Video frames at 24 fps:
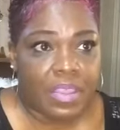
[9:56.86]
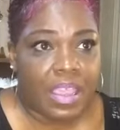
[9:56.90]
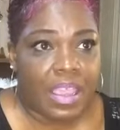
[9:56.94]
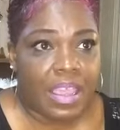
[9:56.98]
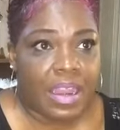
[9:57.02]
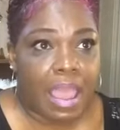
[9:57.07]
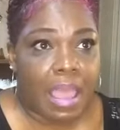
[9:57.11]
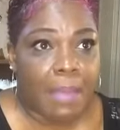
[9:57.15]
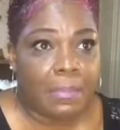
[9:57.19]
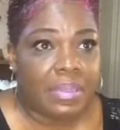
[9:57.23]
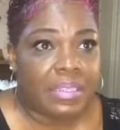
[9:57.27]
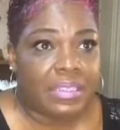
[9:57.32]

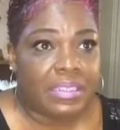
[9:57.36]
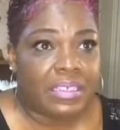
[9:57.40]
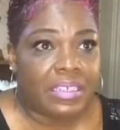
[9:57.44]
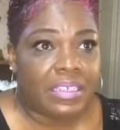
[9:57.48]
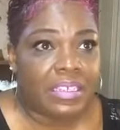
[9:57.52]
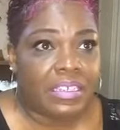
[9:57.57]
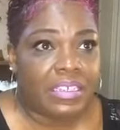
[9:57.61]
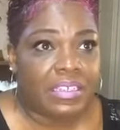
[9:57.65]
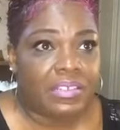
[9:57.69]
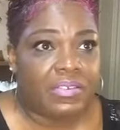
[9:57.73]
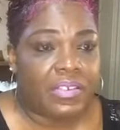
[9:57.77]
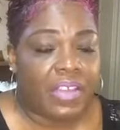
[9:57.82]
And I
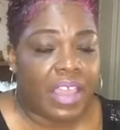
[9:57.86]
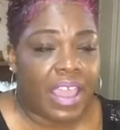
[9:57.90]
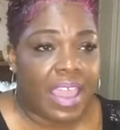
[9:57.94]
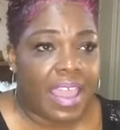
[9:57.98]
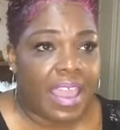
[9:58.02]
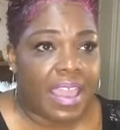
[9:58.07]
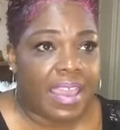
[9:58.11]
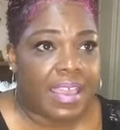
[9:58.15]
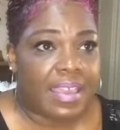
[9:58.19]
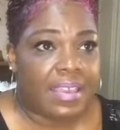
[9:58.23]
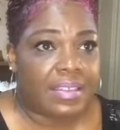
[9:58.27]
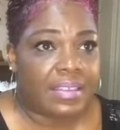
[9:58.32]
believe
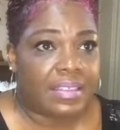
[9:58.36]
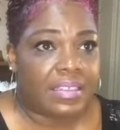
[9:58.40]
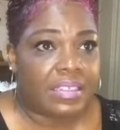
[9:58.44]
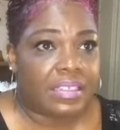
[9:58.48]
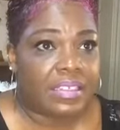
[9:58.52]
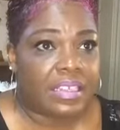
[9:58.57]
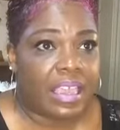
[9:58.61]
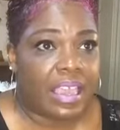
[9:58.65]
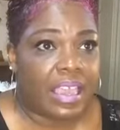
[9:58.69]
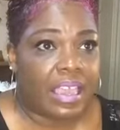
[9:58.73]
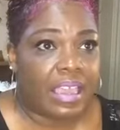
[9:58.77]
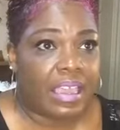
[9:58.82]

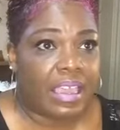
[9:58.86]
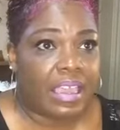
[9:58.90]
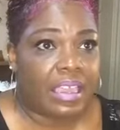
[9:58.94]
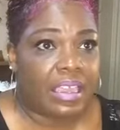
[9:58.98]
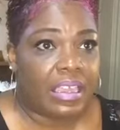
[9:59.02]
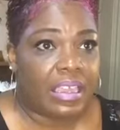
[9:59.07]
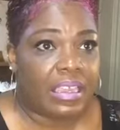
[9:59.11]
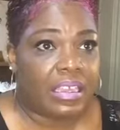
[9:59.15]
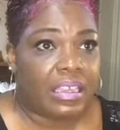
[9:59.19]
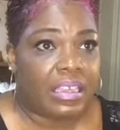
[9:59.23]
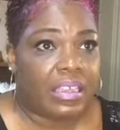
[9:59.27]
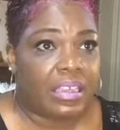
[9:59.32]
as
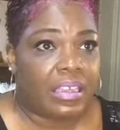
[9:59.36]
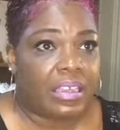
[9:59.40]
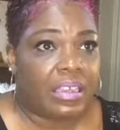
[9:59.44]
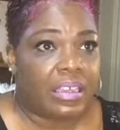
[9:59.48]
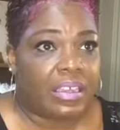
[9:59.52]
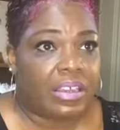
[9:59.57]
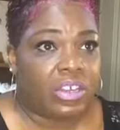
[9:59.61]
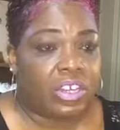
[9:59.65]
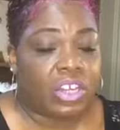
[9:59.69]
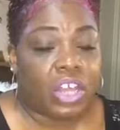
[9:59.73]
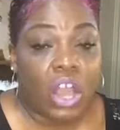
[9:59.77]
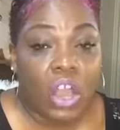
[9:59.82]
a
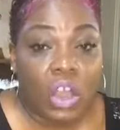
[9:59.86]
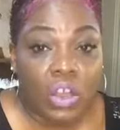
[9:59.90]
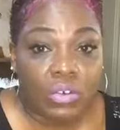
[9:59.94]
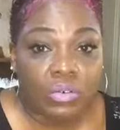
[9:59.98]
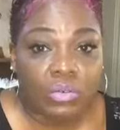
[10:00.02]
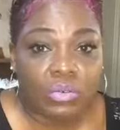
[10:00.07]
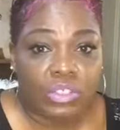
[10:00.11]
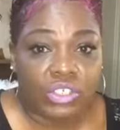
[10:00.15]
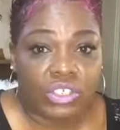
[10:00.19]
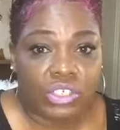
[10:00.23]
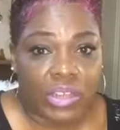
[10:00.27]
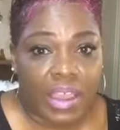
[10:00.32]

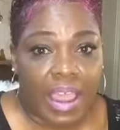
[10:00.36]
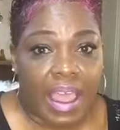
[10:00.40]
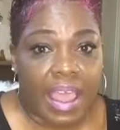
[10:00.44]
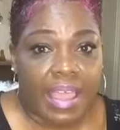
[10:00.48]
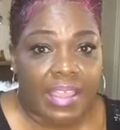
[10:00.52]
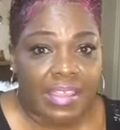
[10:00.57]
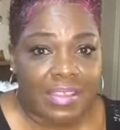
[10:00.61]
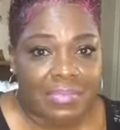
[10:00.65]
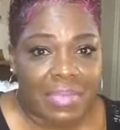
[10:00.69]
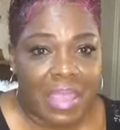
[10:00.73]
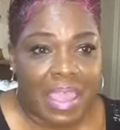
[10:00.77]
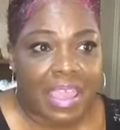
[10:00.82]
coach,
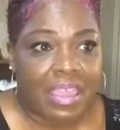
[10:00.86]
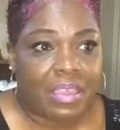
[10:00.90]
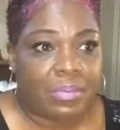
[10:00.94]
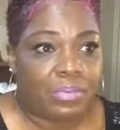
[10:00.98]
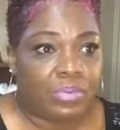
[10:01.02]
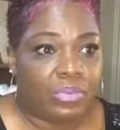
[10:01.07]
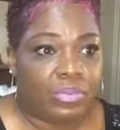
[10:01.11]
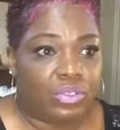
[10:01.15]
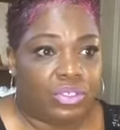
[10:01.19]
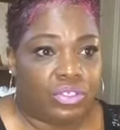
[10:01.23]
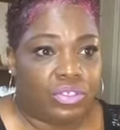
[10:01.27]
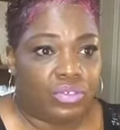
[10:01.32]
I am
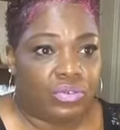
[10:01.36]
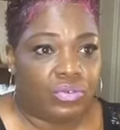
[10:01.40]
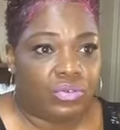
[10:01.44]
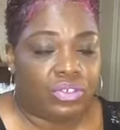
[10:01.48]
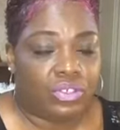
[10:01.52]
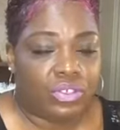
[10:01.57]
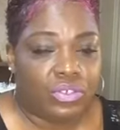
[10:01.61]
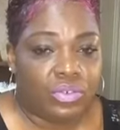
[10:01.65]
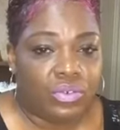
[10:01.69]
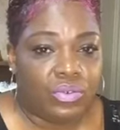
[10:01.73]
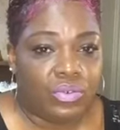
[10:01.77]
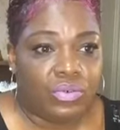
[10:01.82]
able to
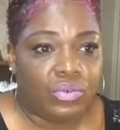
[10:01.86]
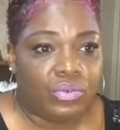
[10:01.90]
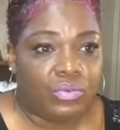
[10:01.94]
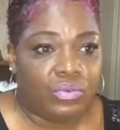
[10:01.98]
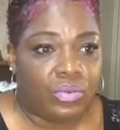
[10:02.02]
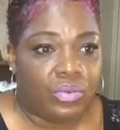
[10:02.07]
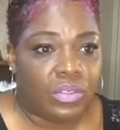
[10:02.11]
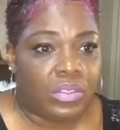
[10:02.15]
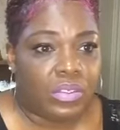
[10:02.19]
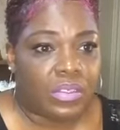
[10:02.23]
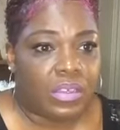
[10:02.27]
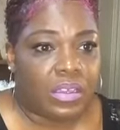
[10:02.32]

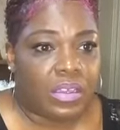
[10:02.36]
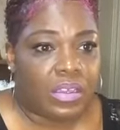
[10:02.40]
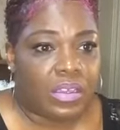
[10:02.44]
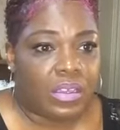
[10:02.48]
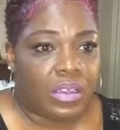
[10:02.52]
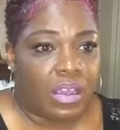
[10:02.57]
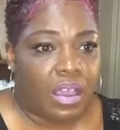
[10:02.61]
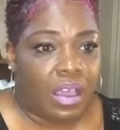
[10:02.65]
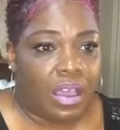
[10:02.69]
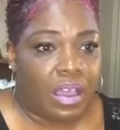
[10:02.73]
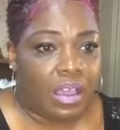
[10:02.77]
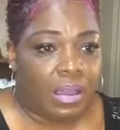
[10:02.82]
use
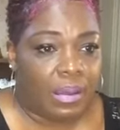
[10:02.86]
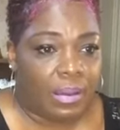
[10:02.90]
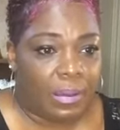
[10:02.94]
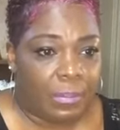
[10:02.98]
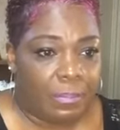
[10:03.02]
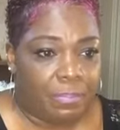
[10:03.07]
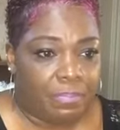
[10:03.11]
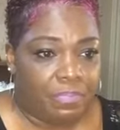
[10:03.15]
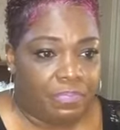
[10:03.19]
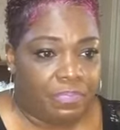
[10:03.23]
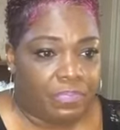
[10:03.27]
my